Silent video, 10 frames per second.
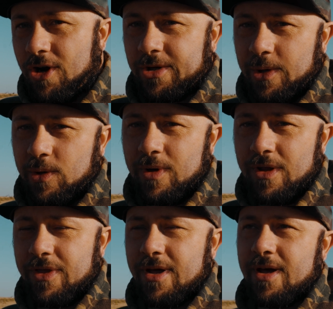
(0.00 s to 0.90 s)
arguing
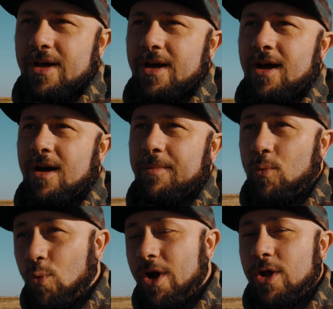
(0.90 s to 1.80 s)
with, um,
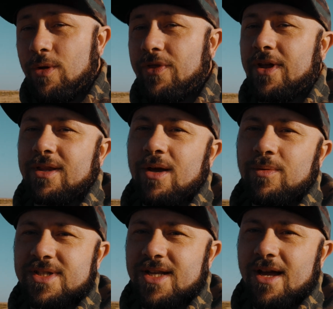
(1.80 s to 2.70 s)
and what you think they
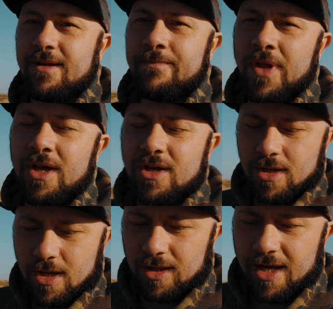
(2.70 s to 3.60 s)
would say.
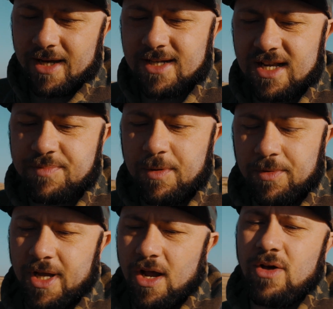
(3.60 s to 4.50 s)
A lot of times people
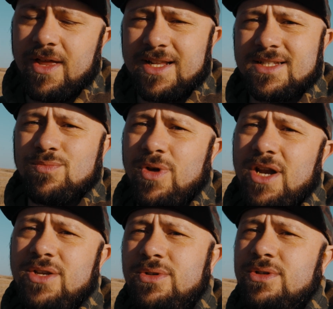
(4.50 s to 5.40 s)
are like, oh, that's what
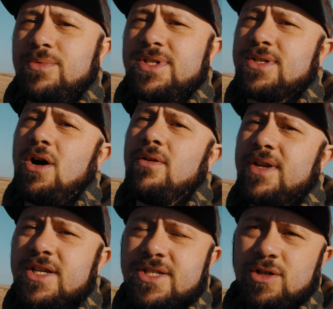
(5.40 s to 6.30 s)
I do is to resolve
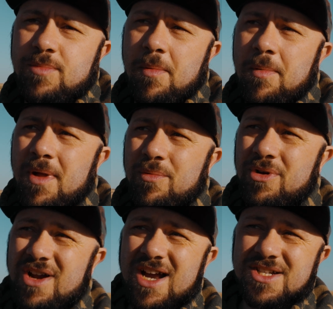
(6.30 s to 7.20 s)
an issue, blah, blah, blah.
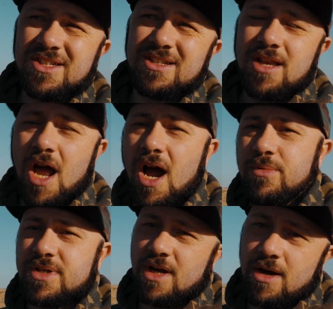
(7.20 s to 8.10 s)
Well, you're actually not
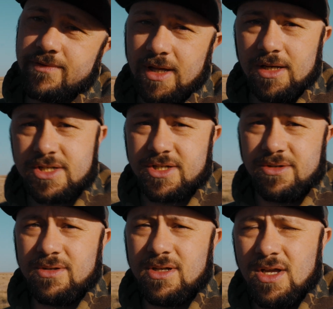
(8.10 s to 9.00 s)
resolving an issue.
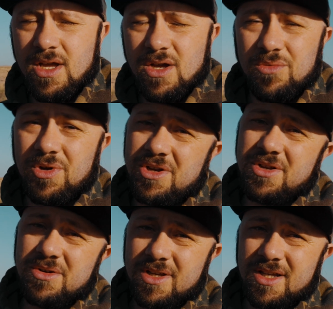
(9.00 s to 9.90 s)
What you're
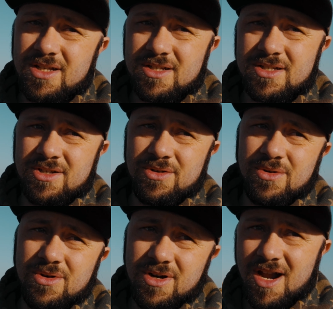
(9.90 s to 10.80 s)
doing is
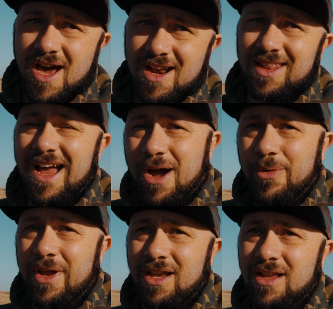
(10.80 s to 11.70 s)
you're not
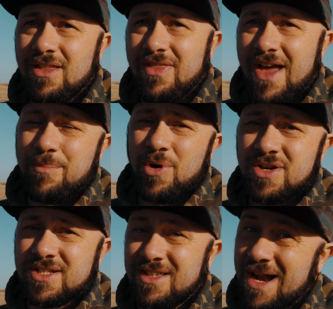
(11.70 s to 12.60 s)
allowing that
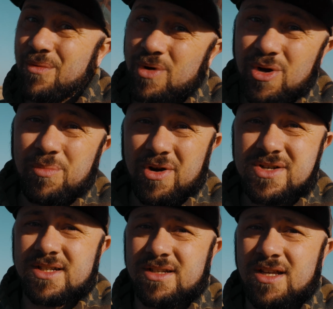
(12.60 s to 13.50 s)
person, that real
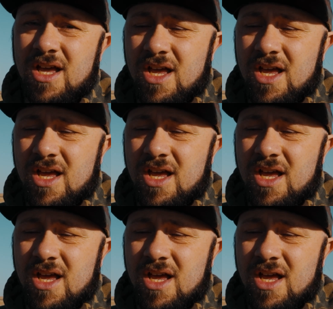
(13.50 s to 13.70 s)
person,